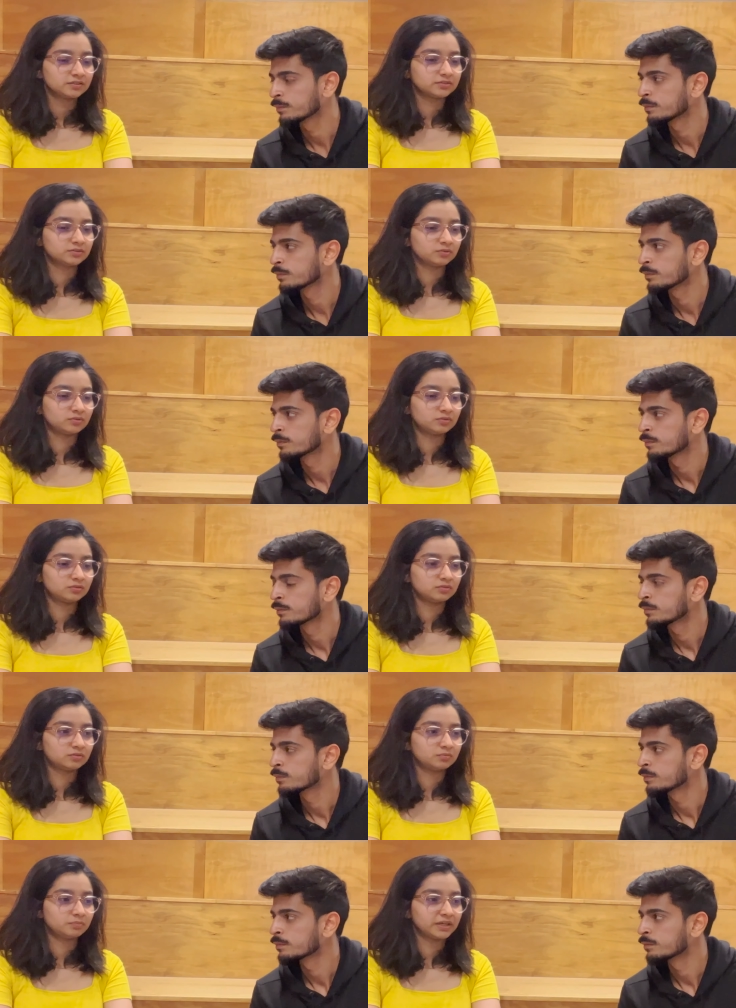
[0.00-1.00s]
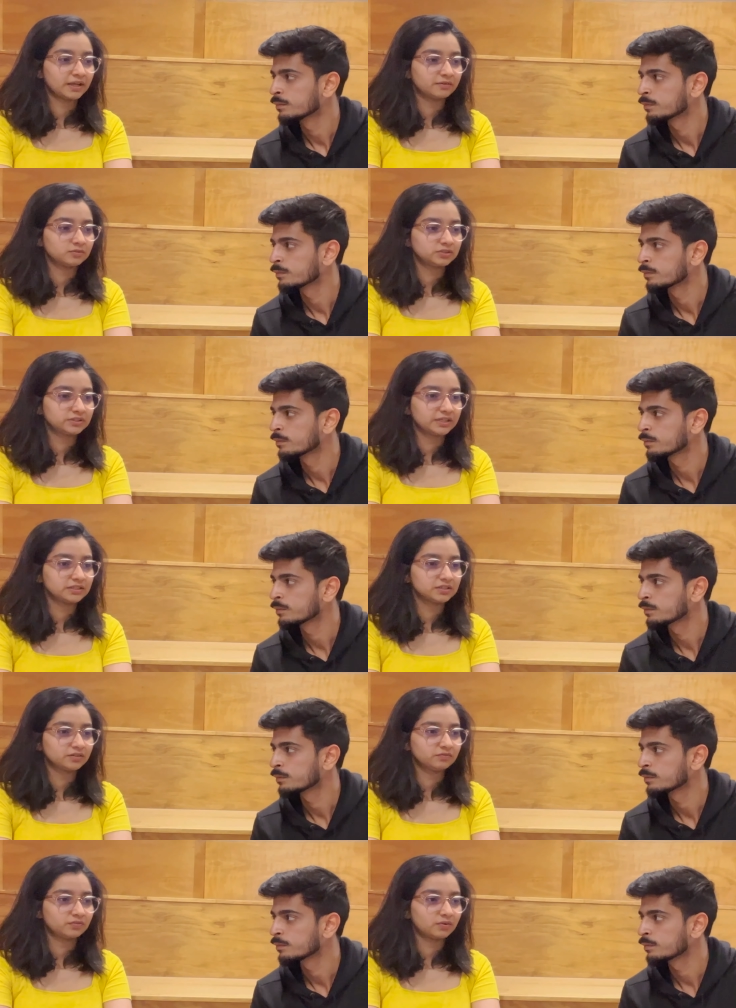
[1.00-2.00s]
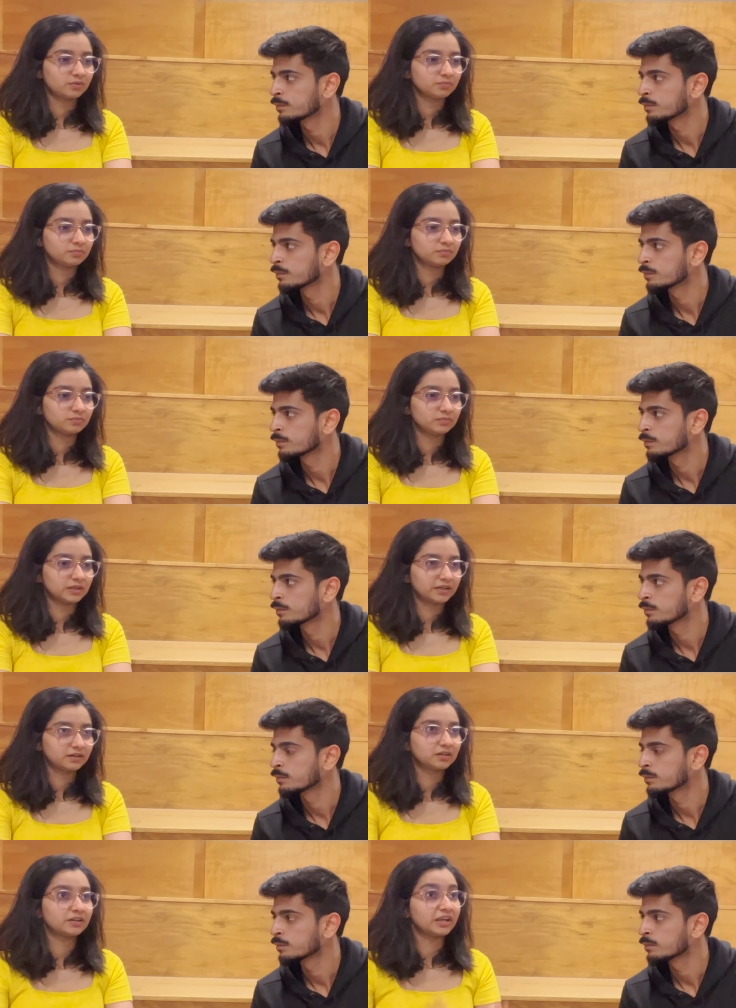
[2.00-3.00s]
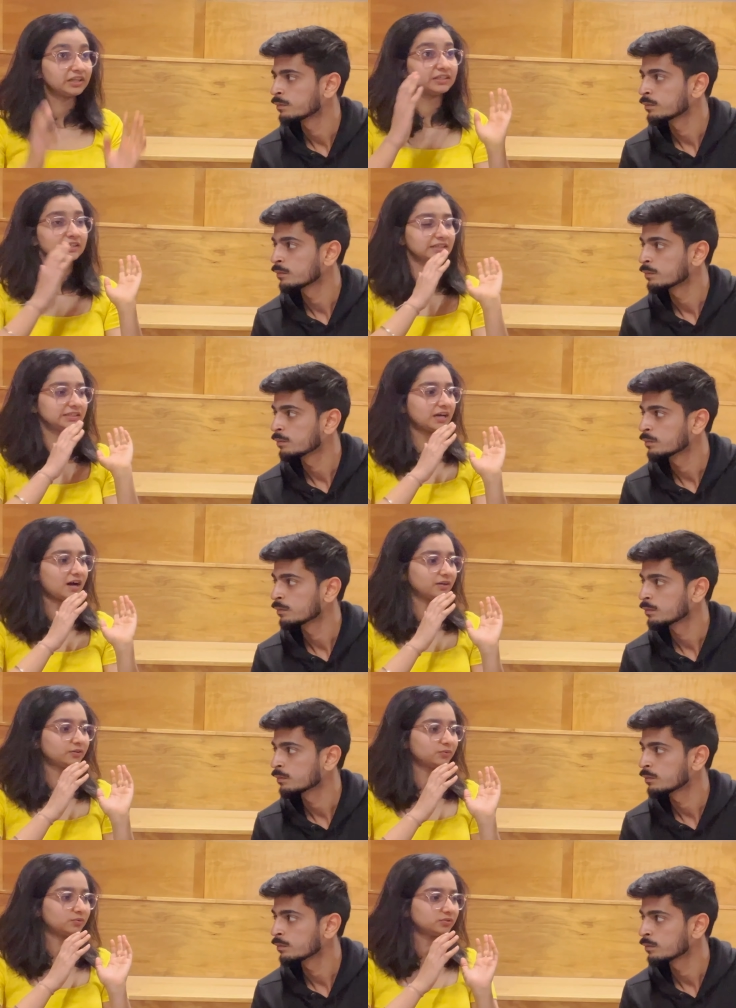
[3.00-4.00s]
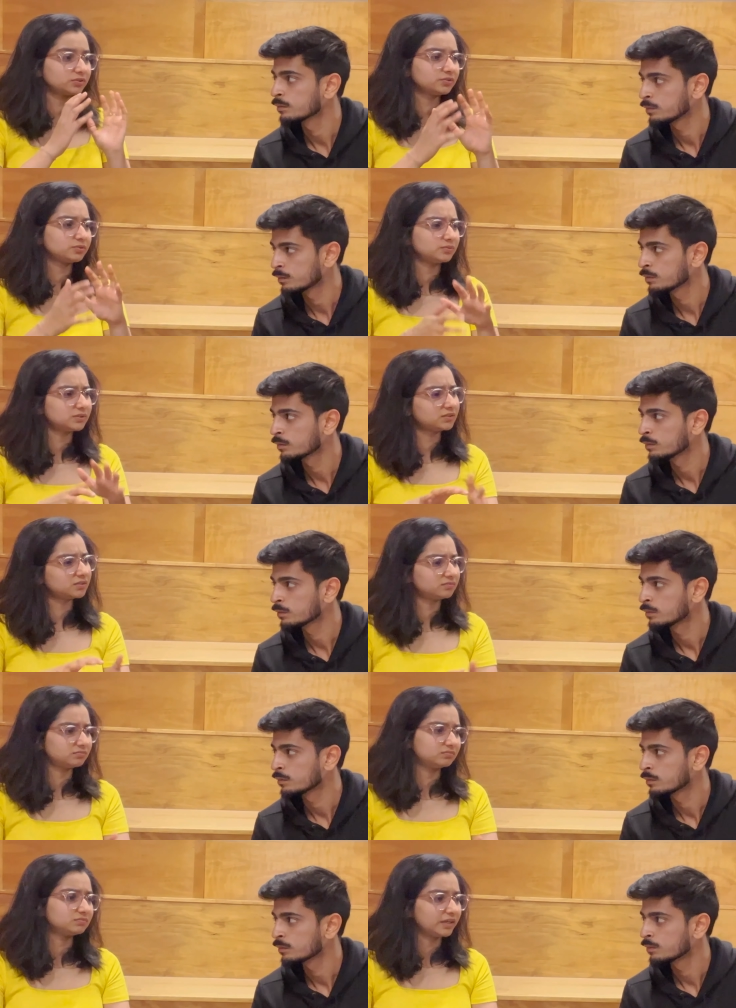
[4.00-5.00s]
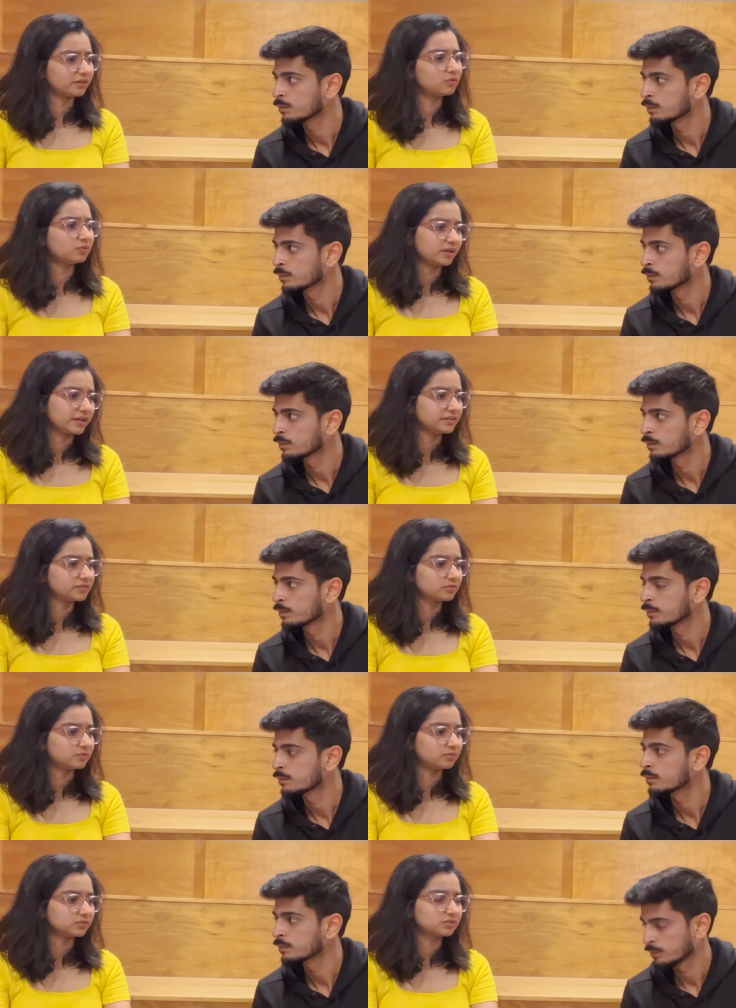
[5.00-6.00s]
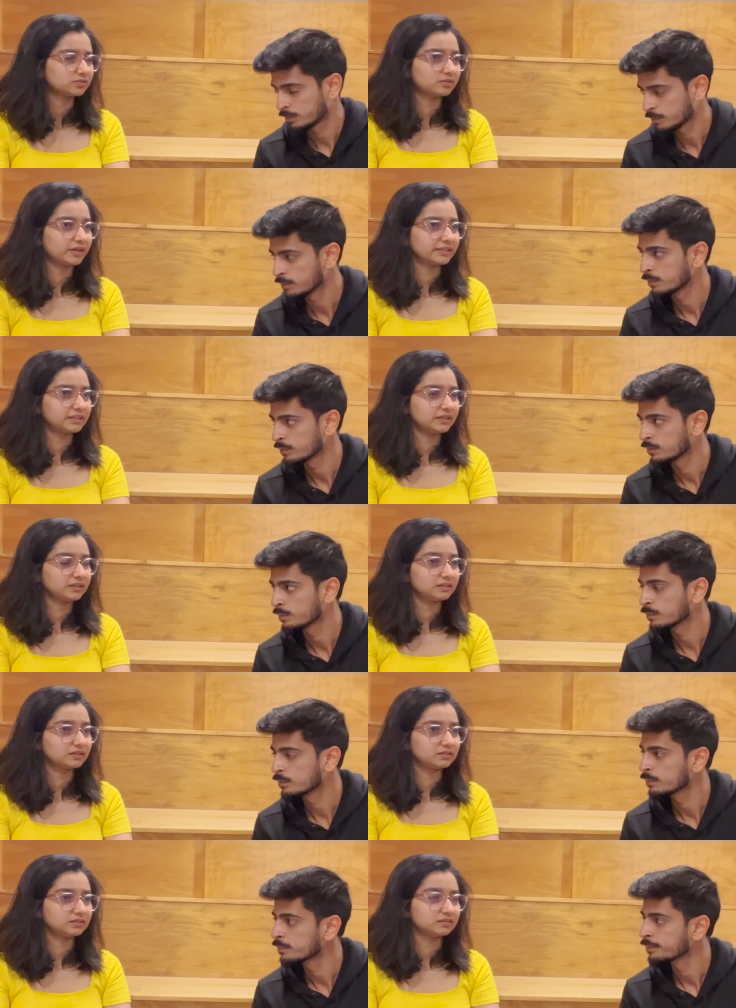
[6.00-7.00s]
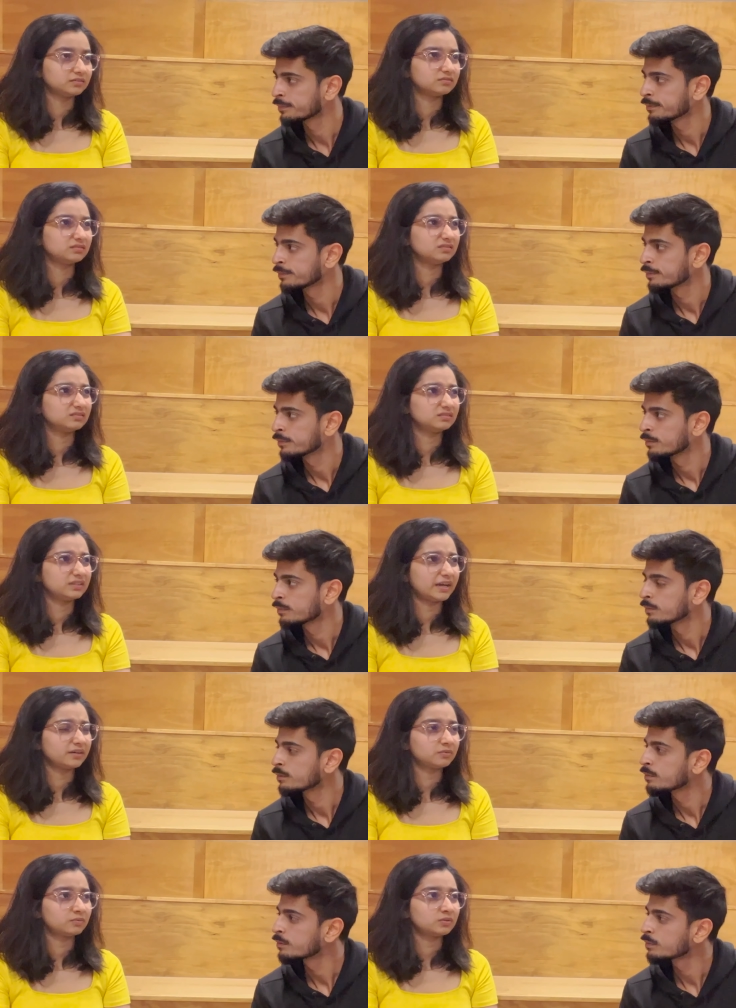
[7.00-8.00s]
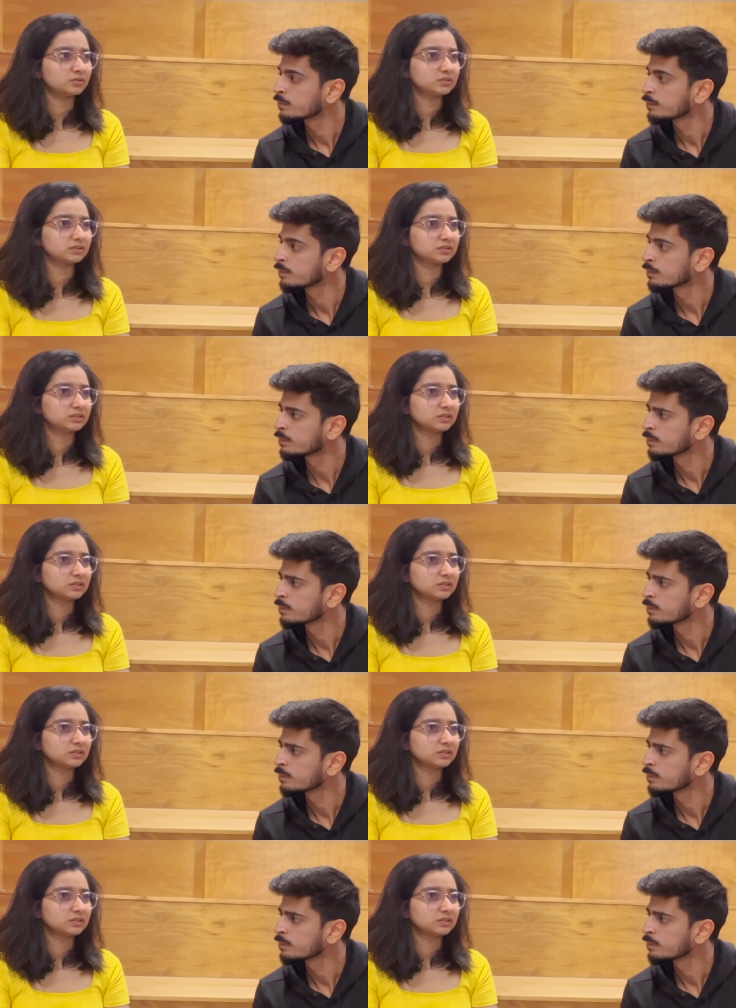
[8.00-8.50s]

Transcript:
Speaker 1: So, but I was changing from like a really hard course to a like okayish course. So I think that was